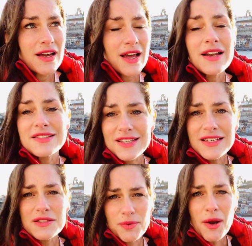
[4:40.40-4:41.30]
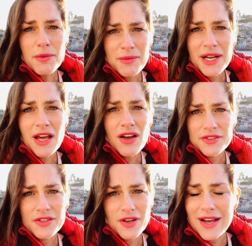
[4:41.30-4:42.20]
and I see this problem a
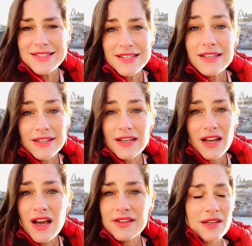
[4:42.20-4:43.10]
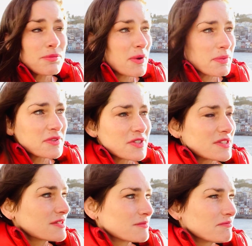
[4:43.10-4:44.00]
lot, I see that a lot, that people
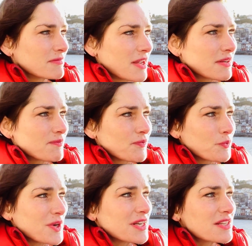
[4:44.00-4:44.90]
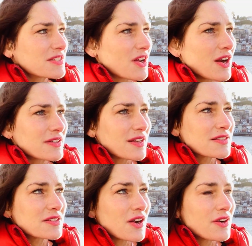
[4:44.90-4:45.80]
just, like, when they start
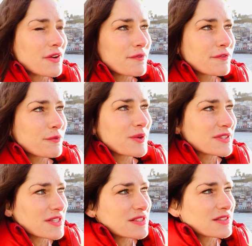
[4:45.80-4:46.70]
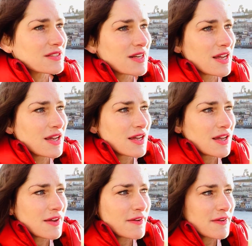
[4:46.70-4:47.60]
off with this
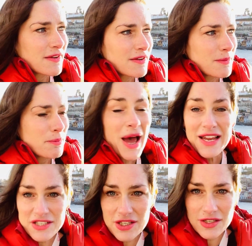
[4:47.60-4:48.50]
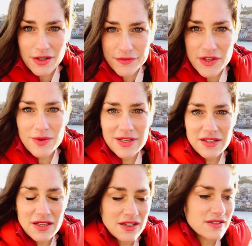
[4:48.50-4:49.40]
passion of doing
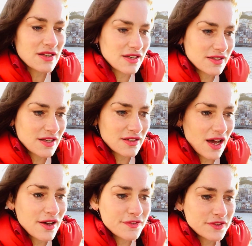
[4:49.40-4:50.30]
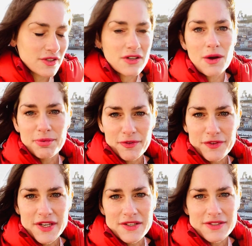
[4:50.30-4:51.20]
things, and then after a couple
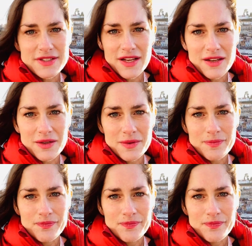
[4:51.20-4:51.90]
of years they